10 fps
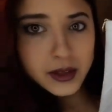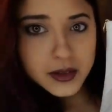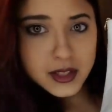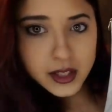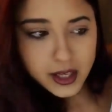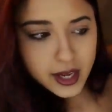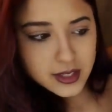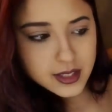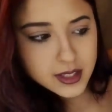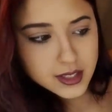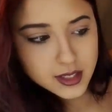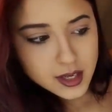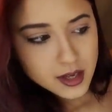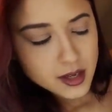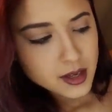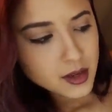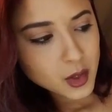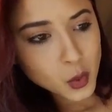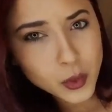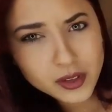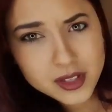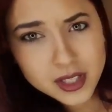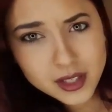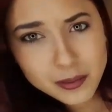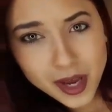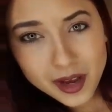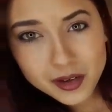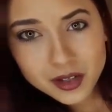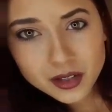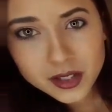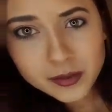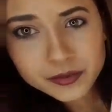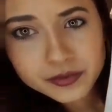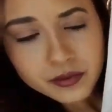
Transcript: close? Like, it has this quilted pattern on it.